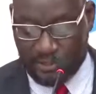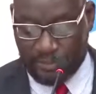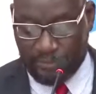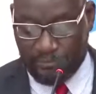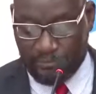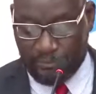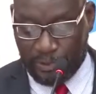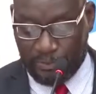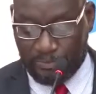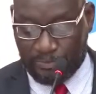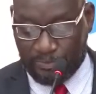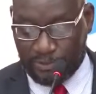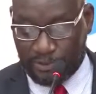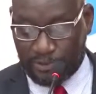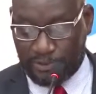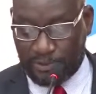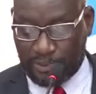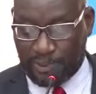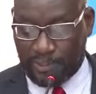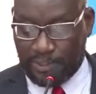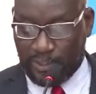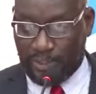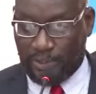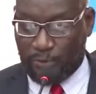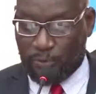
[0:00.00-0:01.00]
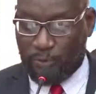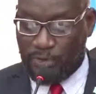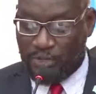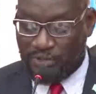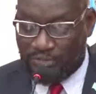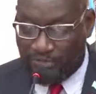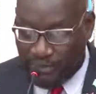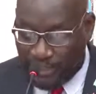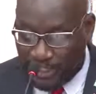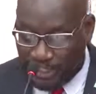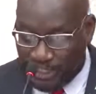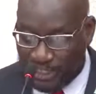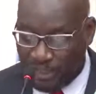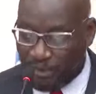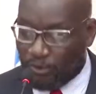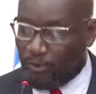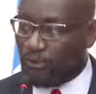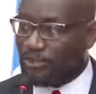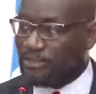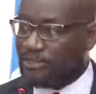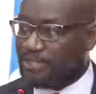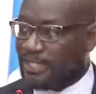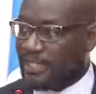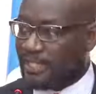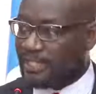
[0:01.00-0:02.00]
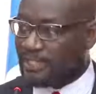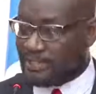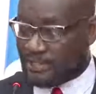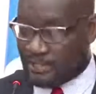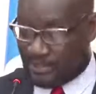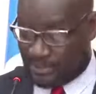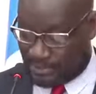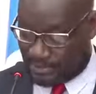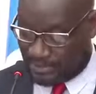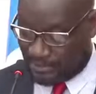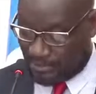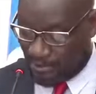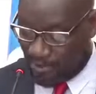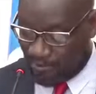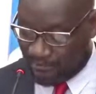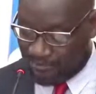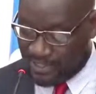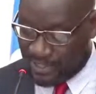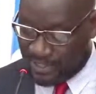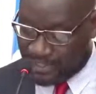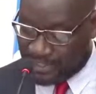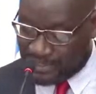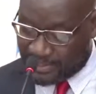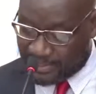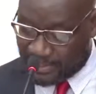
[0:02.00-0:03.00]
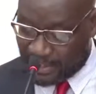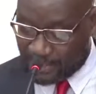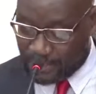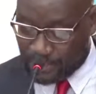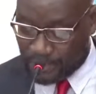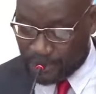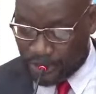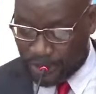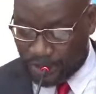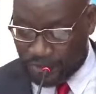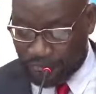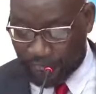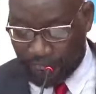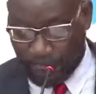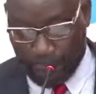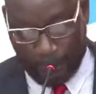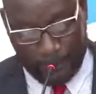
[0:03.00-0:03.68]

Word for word: people within the context of the extension